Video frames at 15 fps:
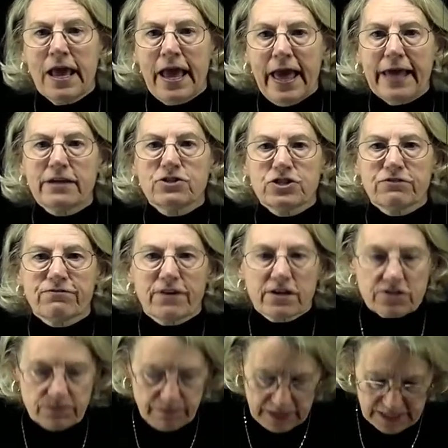Energy
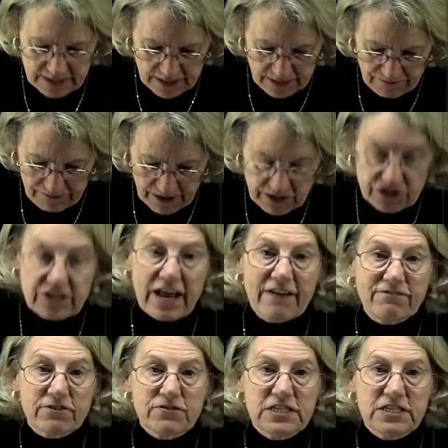function means that the function f of